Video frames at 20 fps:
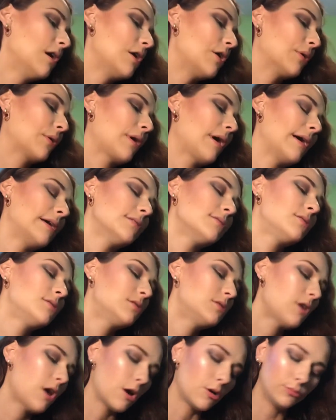Okay,
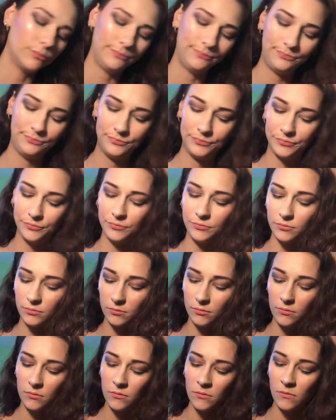so
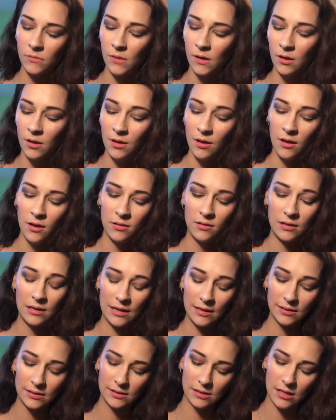the
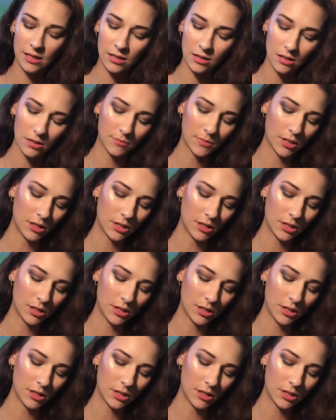next thing I'm